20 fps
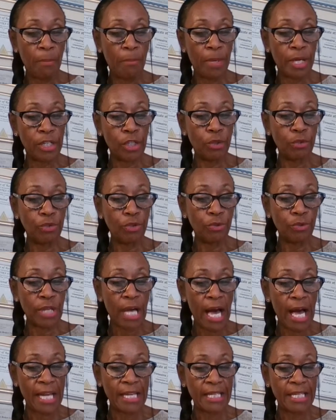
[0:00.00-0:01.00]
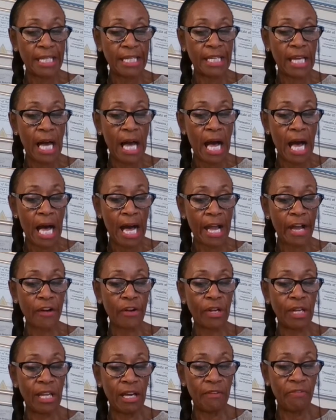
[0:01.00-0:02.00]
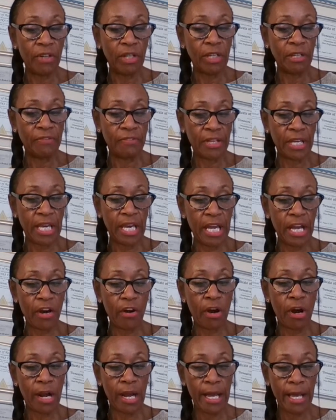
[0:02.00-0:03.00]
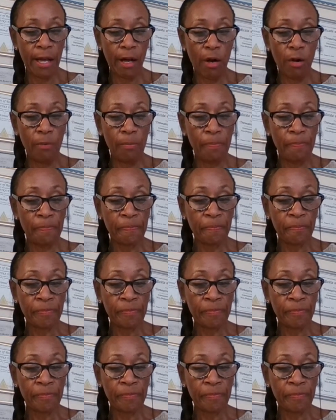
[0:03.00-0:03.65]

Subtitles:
but who do not need a higher level of care or help